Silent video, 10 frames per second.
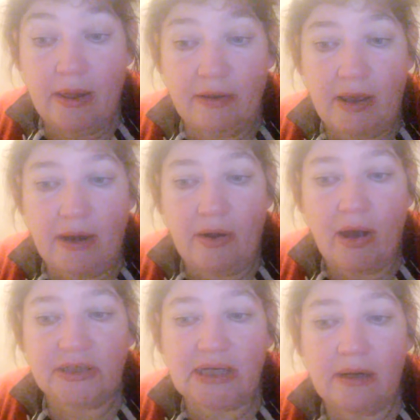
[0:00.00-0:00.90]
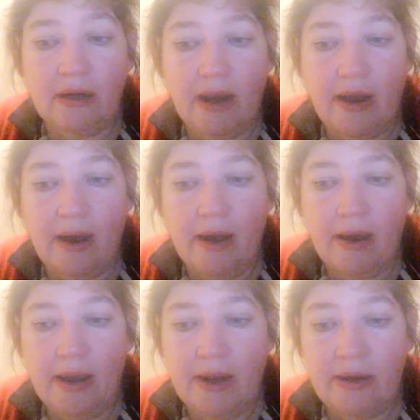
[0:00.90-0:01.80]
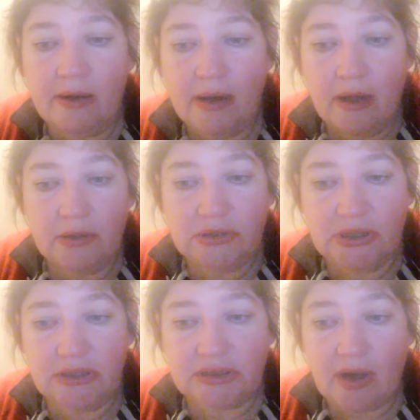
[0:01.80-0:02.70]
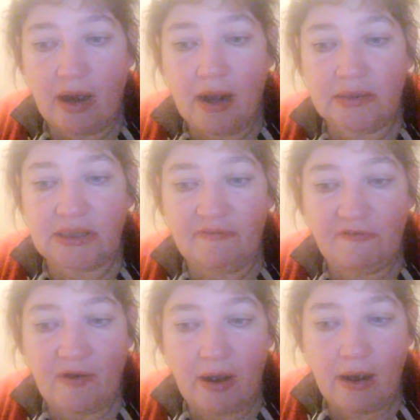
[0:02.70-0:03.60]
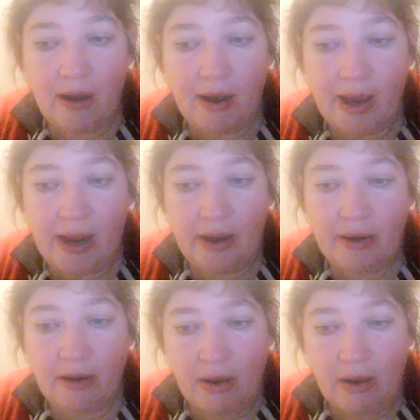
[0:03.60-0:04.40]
they're not unkind, just hard to find.